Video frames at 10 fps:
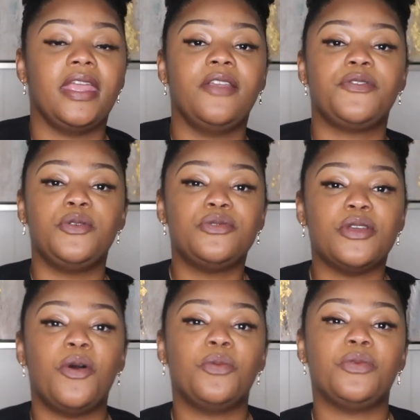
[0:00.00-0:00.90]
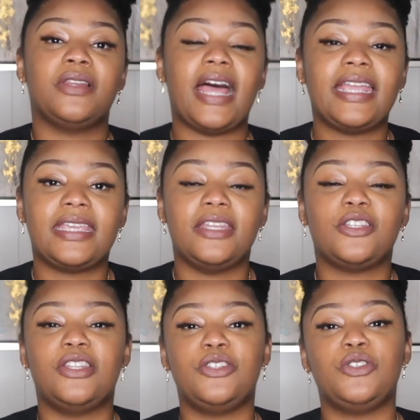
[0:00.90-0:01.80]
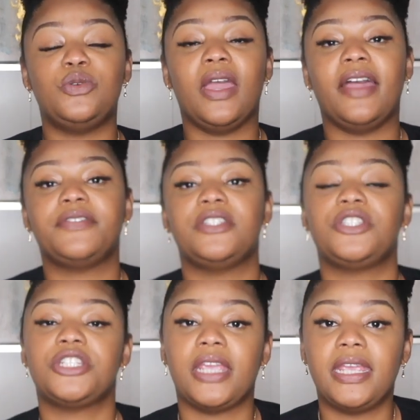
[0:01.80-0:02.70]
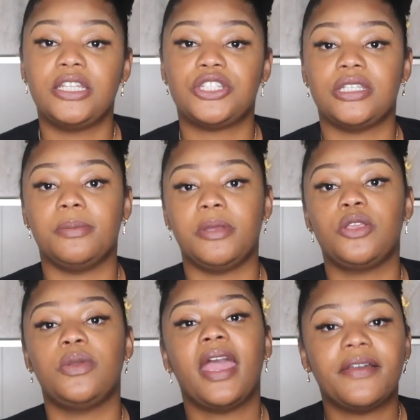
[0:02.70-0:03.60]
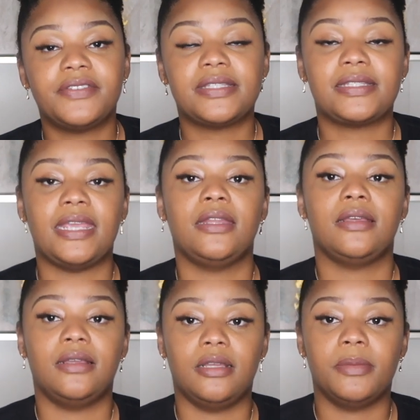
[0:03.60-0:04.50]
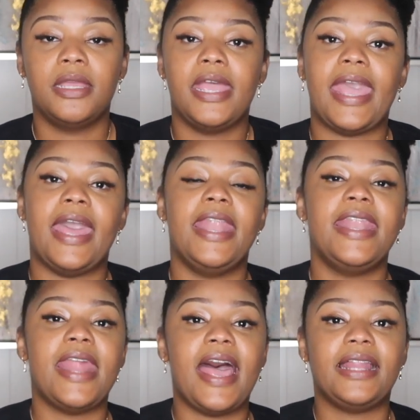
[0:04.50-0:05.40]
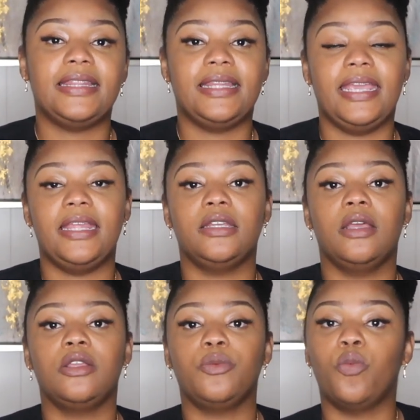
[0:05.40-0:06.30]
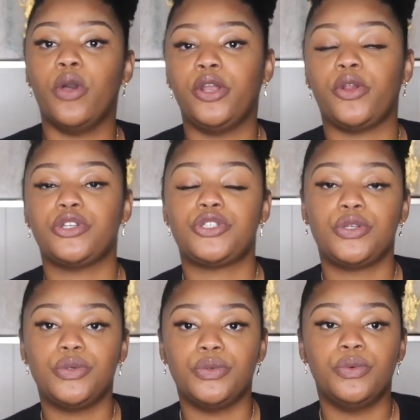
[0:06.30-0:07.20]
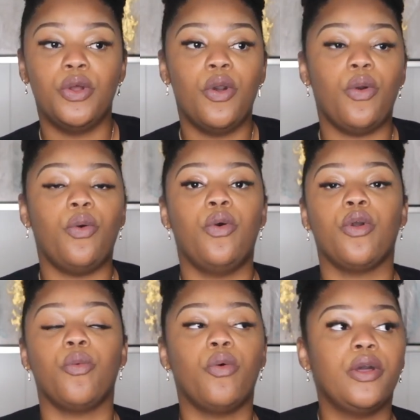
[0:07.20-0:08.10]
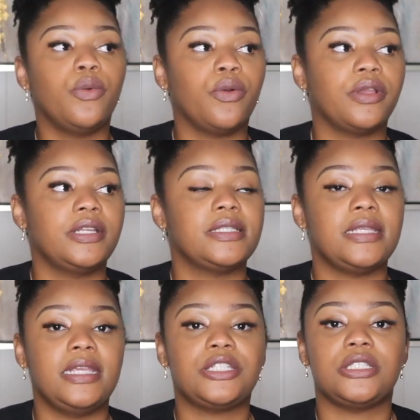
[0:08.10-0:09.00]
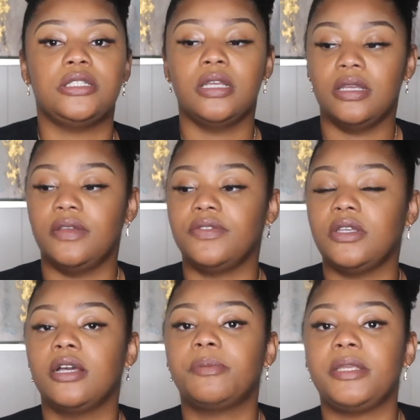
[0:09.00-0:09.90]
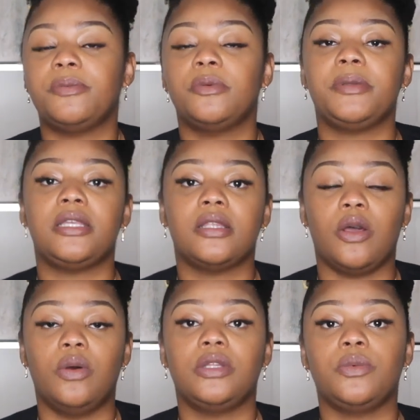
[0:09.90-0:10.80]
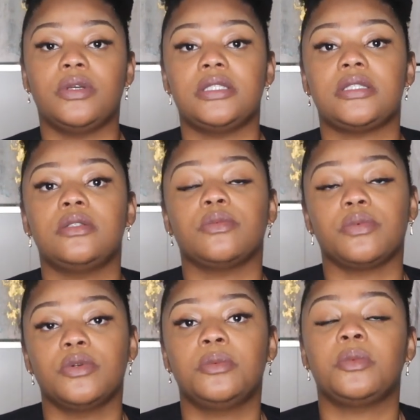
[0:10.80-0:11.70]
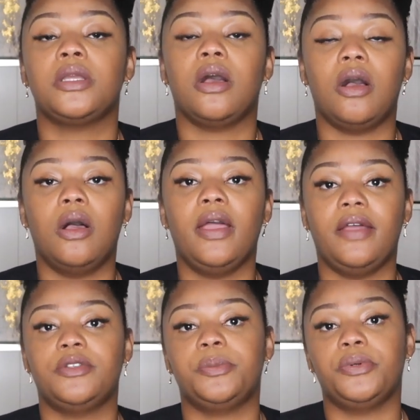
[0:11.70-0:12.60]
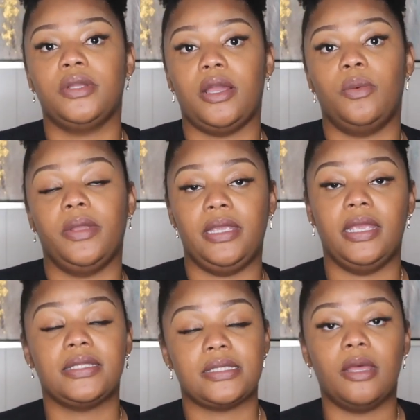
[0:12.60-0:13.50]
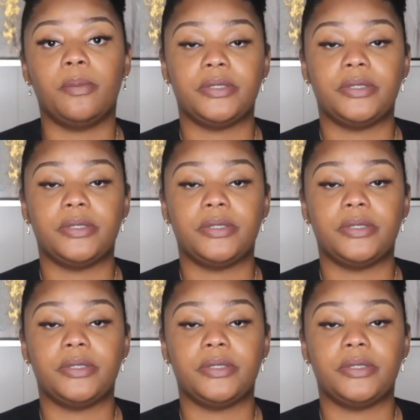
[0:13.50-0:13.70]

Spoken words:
If you don't like it, then you have to change it. But you have to stand up and not let one or two or one organization, the young people, be the only ones in the room. We all have to pull our weight at some